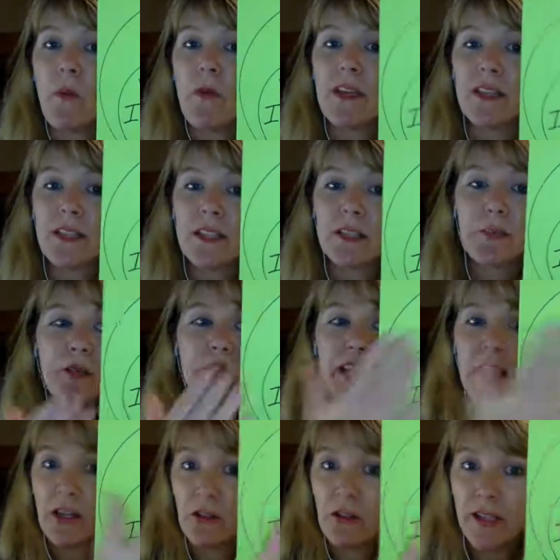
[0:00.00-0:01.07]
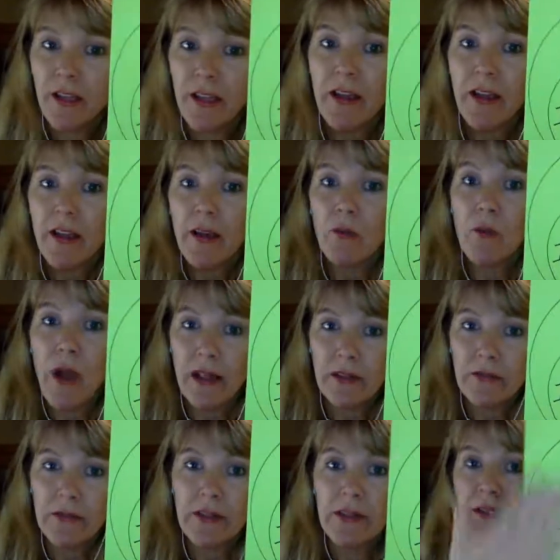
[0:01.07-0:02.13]
this is particularly
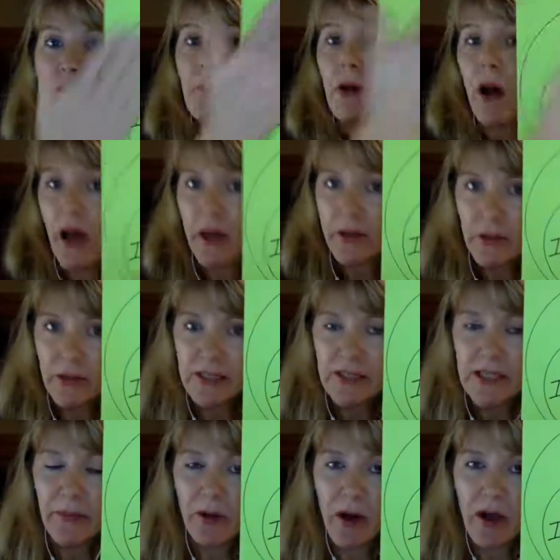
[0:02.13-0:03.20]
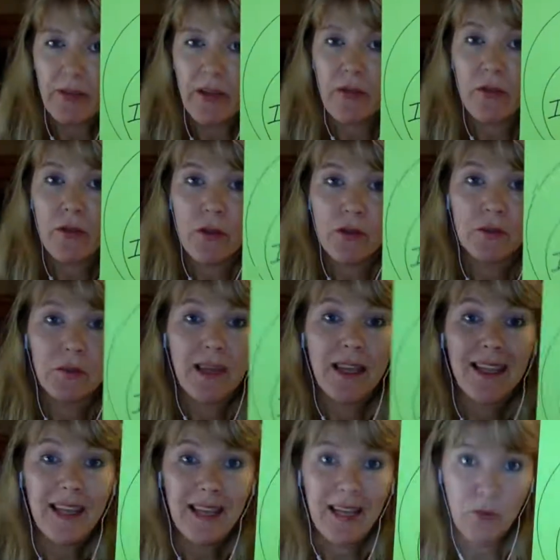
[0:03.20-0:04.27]
relevant, this model, this demographic for those
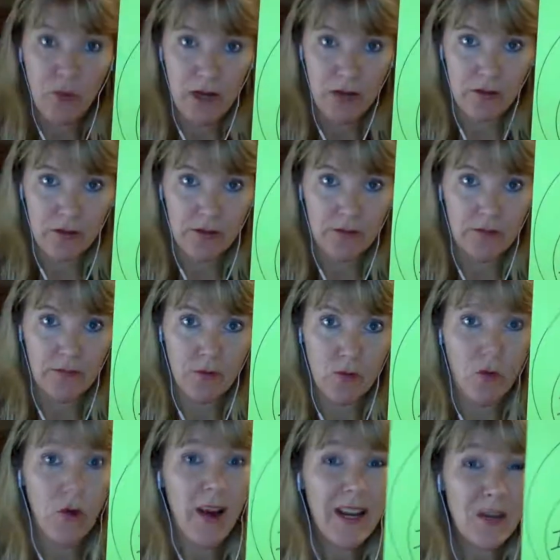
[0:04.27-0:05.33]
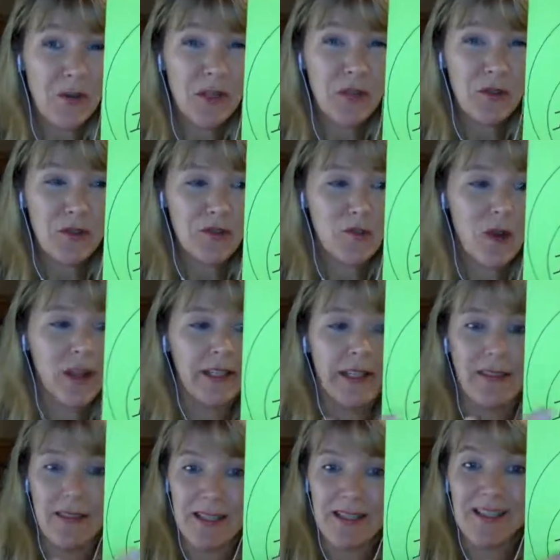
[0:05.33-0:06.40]
beginning readers or anyone who's
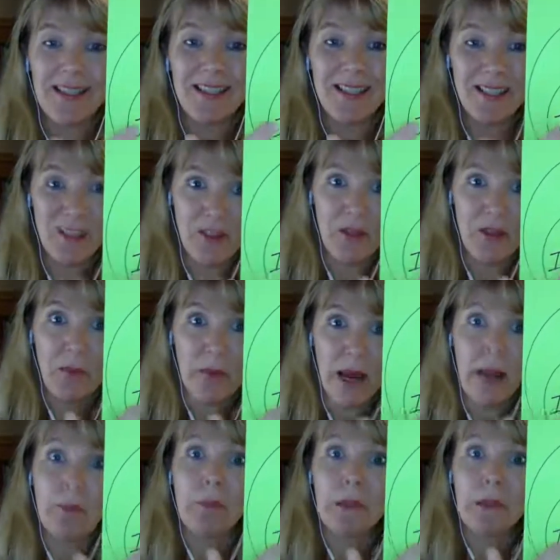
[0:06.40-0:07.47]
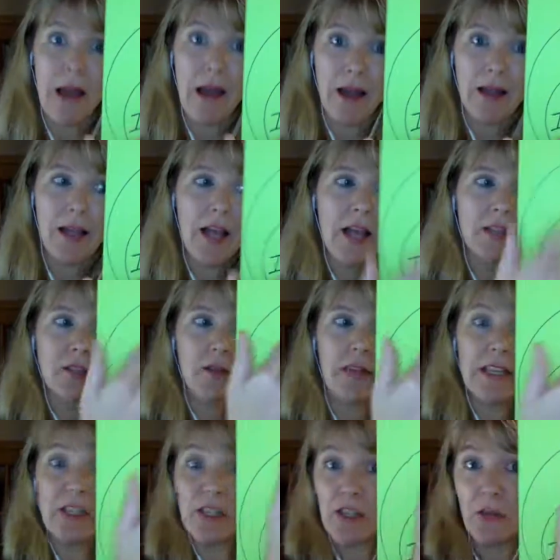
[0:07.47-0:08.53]
struggling. This is still their main block. So,
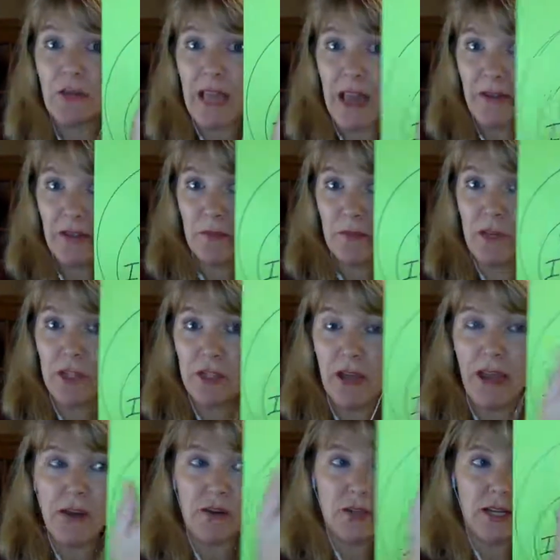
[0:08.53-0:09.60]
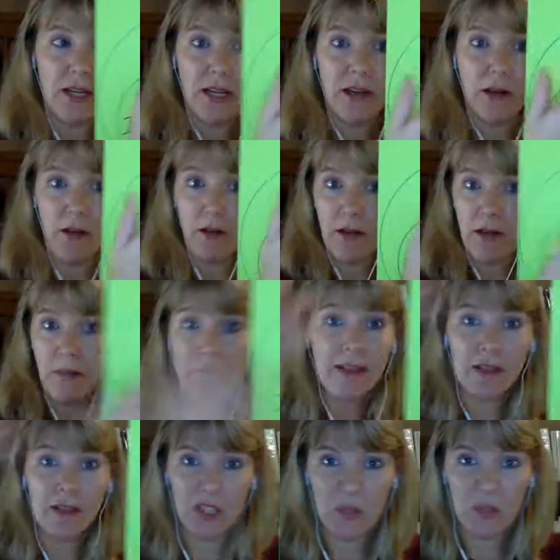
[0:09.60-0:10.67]
they just don't have as much energy here,
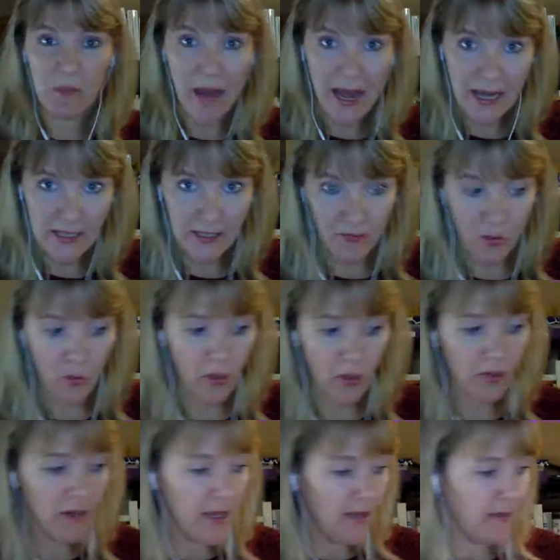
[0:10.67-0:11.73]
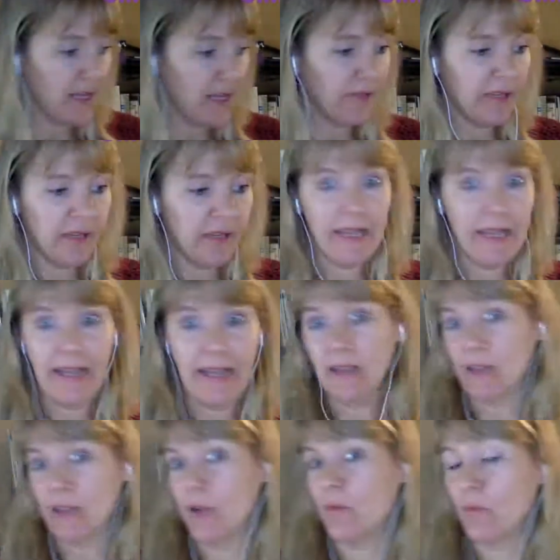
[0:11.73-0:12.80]
mental space, if you will. Think of it like, you
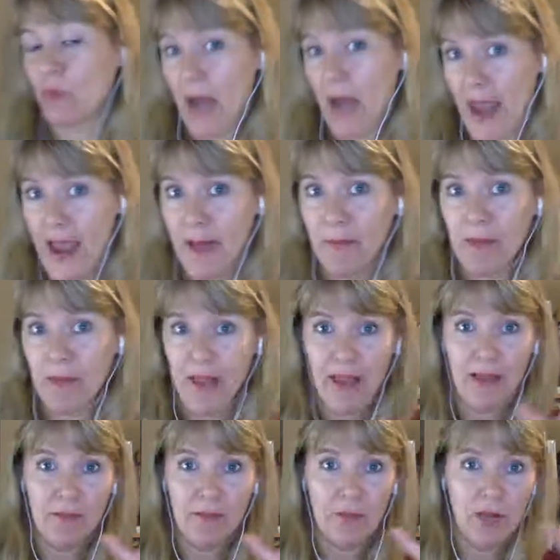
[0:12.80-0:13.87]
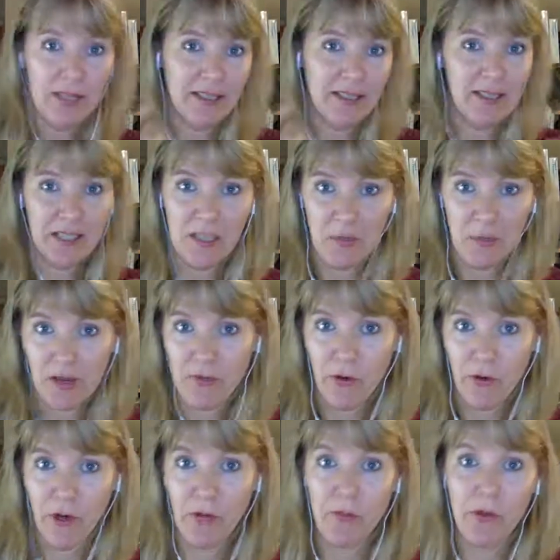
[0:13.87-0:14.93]
know, RAM and processing speed for
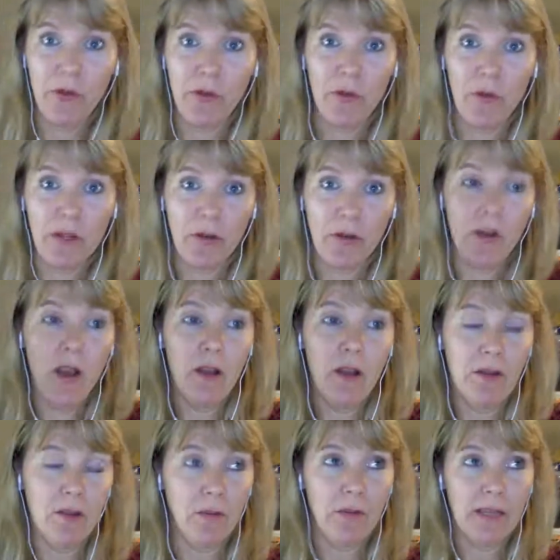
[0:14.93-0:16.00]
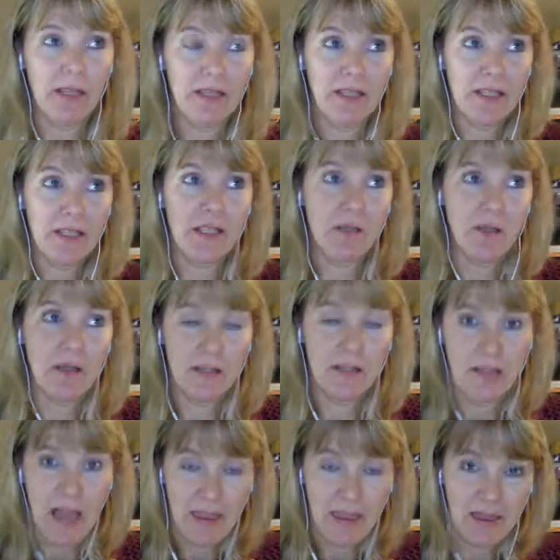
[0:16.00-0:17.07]
your computer when you're your processing speed is
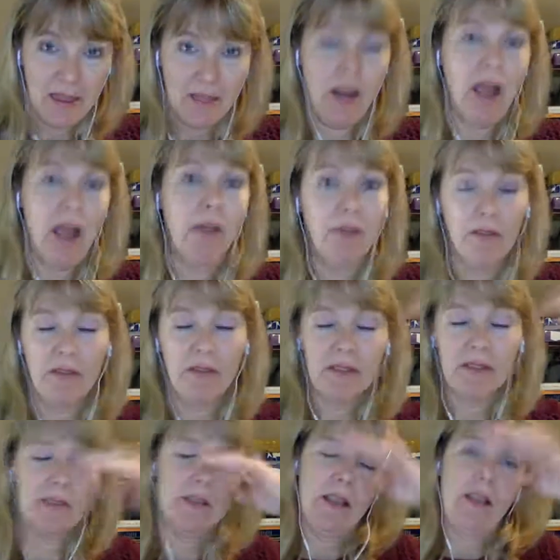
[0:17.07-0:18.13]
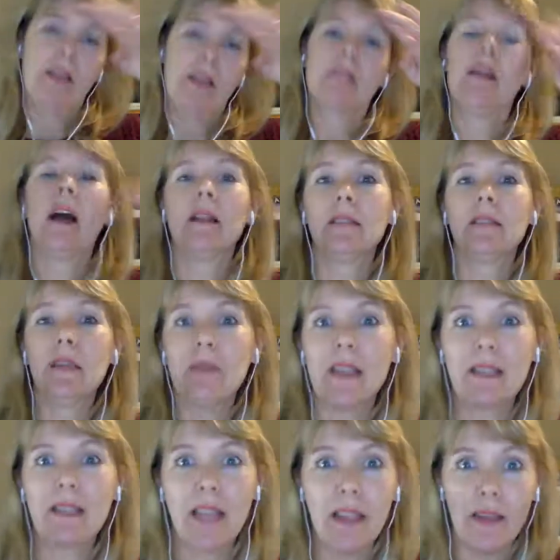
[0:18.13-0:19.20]
at the top of its uh,
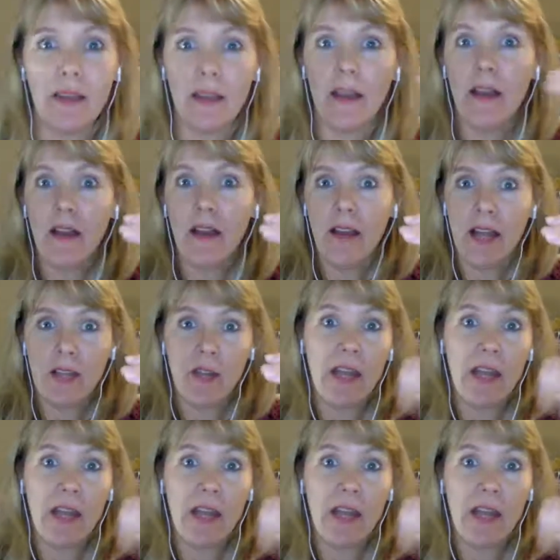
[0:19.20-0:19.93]
limits and the and you